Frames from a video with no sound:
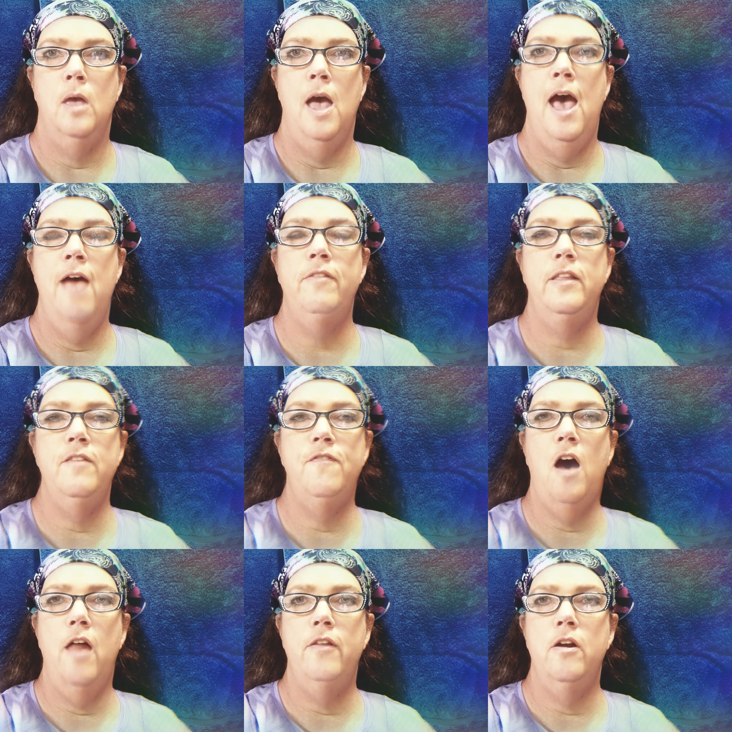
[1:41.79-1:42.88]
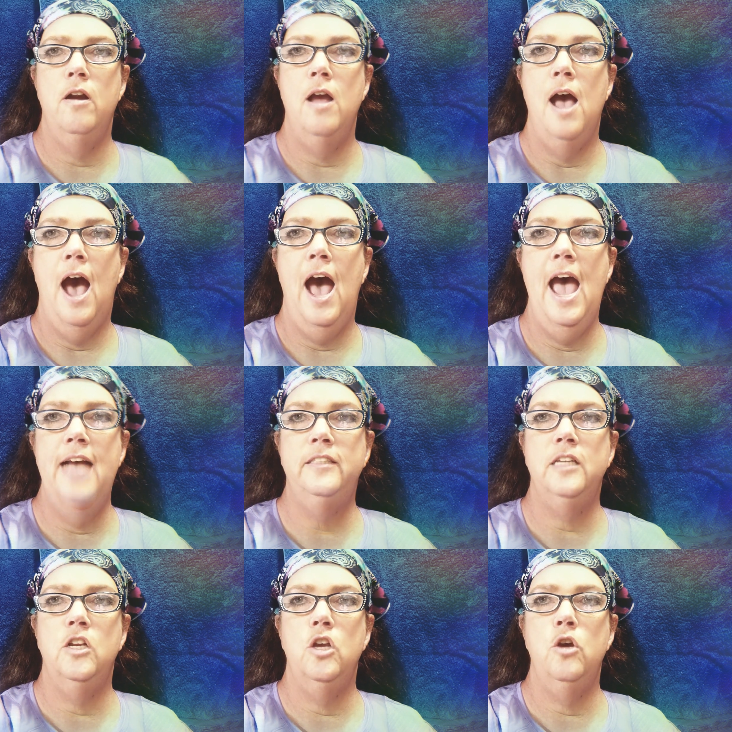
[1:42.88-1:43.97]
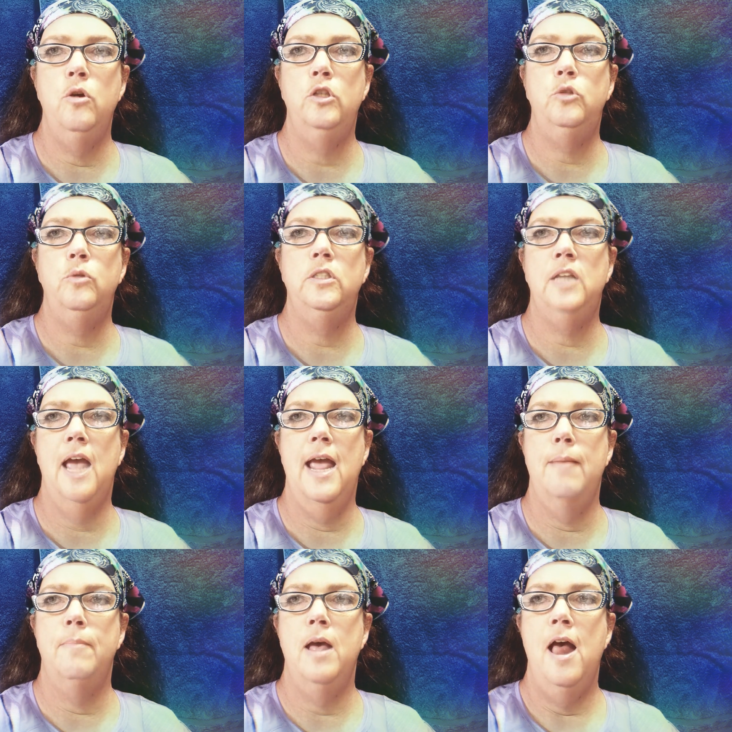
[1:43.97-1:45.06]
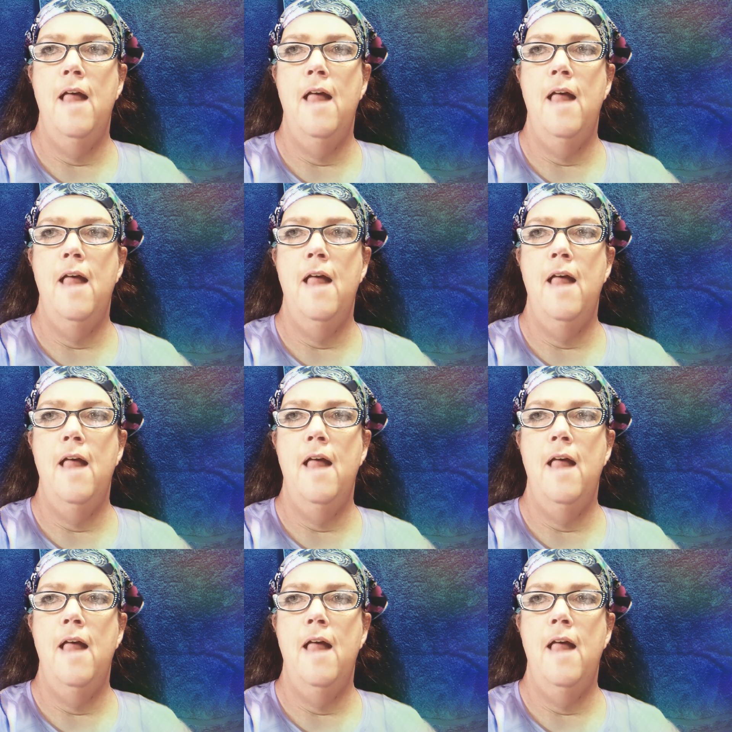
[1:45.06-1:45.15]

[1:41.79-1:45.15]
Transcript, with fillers: Heavenly Father, I ask in Yahushua's name